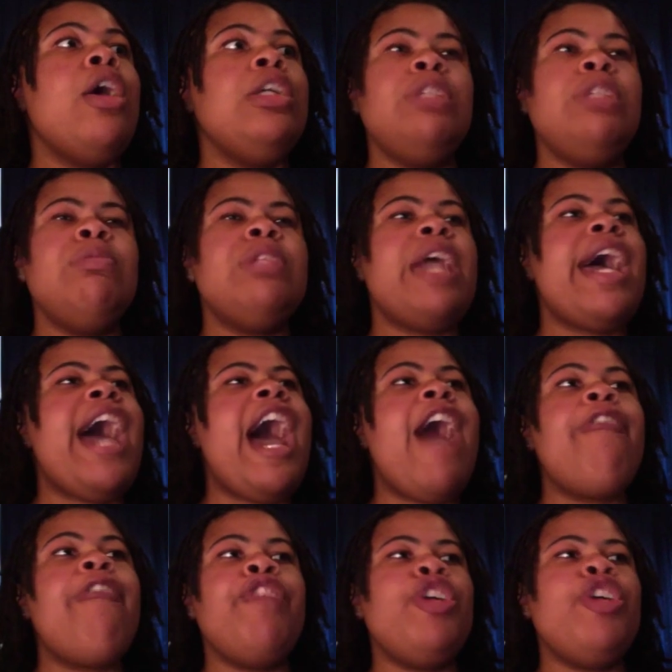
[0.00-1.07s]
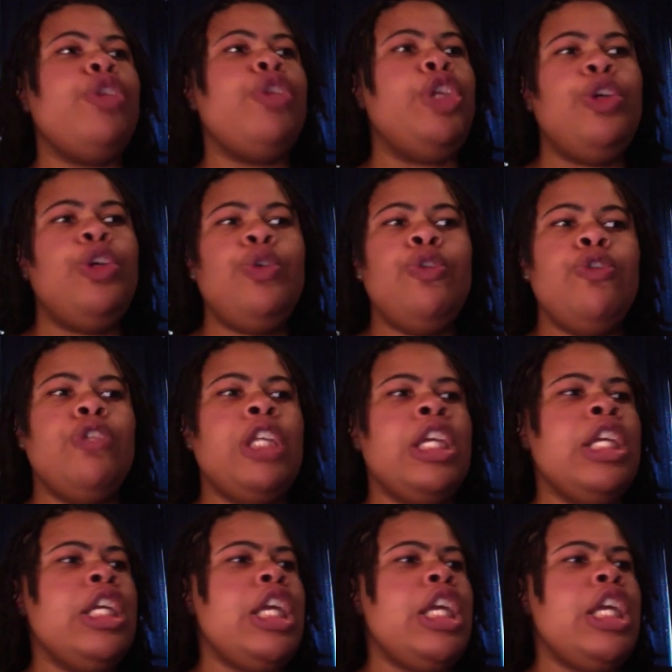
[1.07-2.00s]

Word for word: she was like, I feel used.